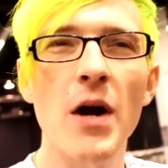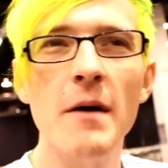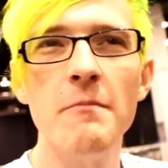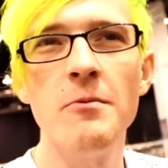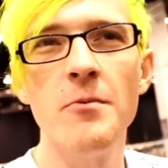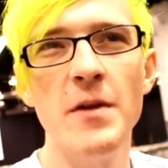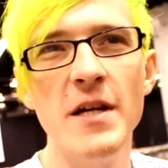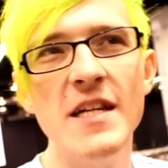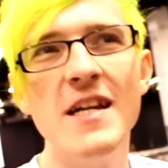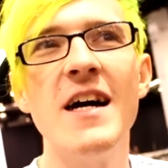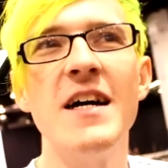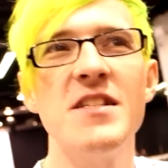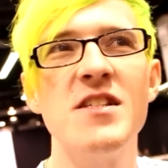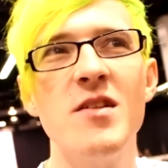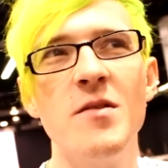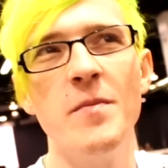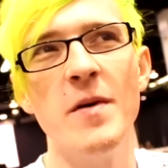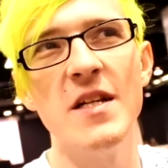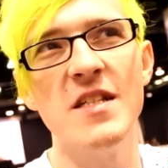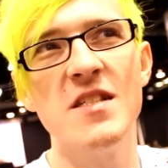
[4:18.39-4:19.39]
Probably not
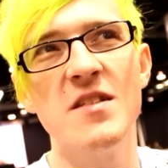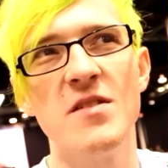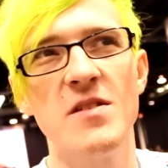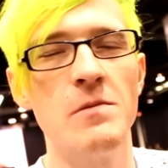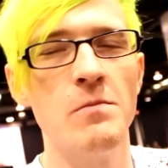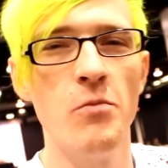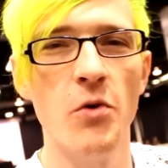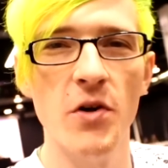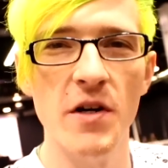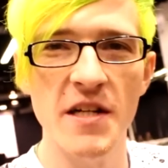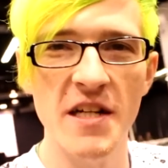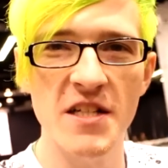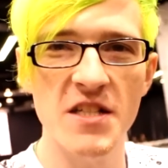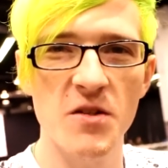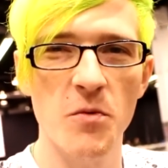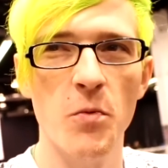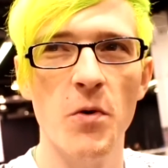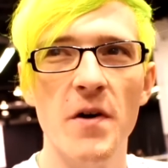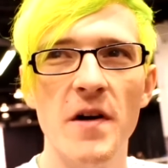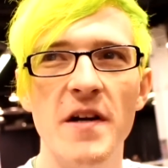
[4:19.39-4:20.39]
too much more
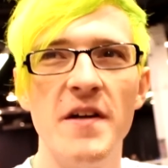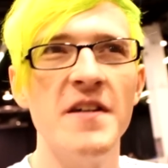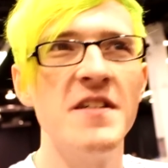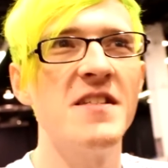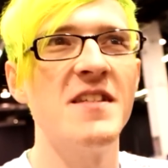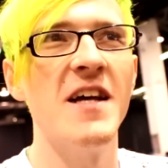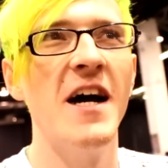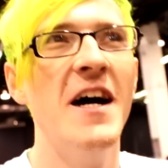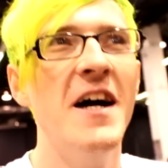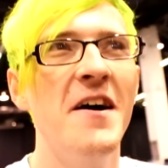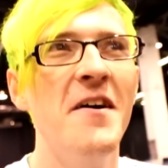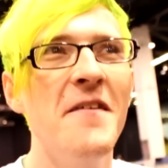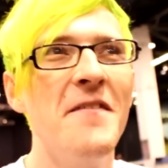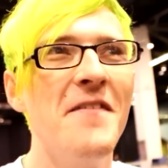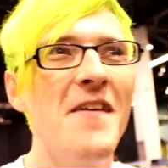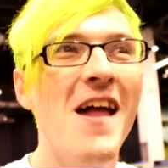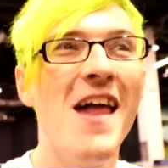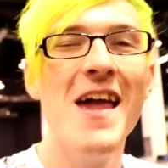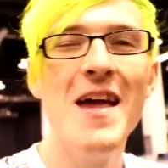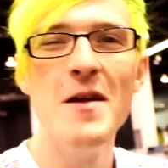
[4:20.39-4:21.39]
Ninja Warrior stuff.
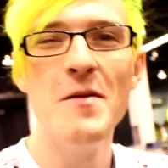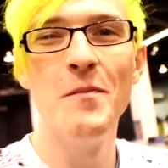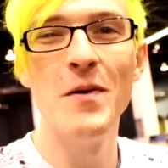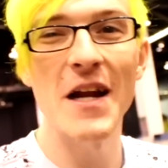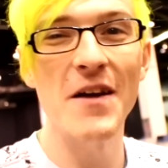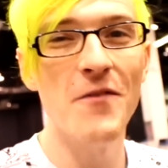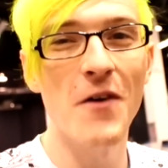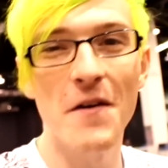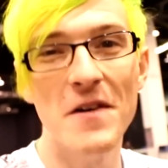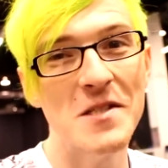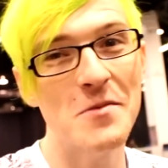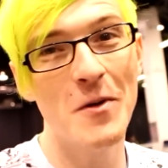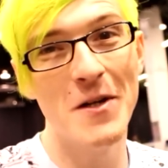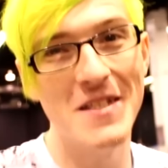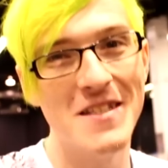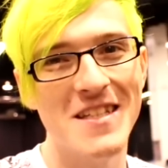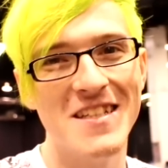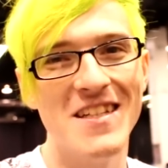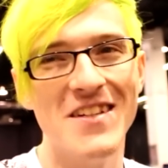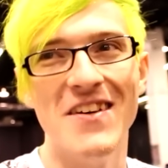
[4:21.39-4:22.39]
But I've always
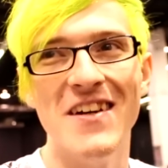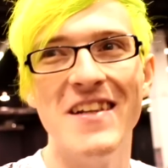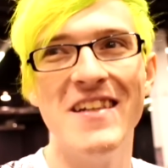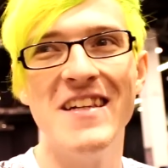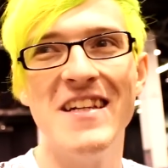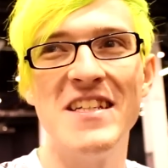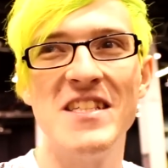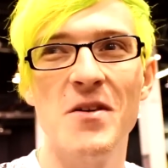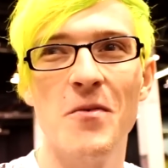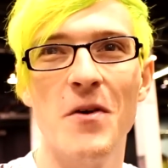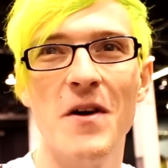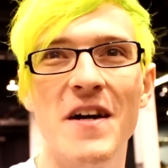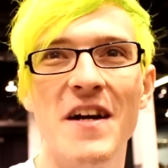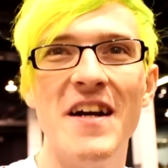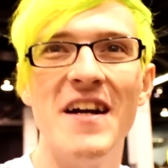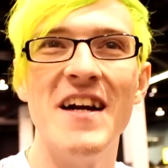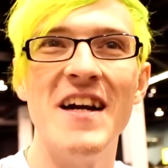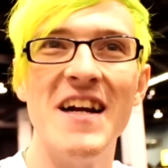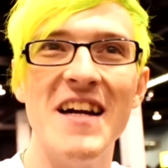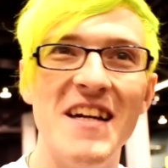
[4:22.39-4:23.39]
wanted to do it. Ninja
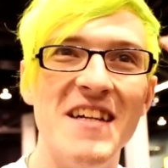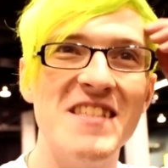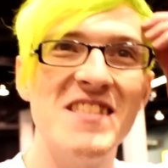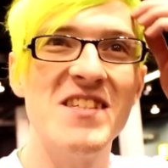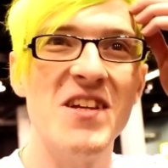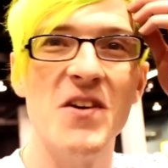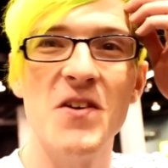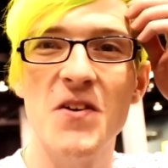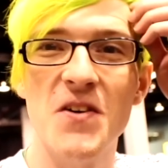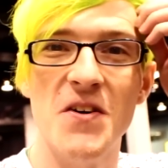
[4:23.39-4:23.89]
Warrior is so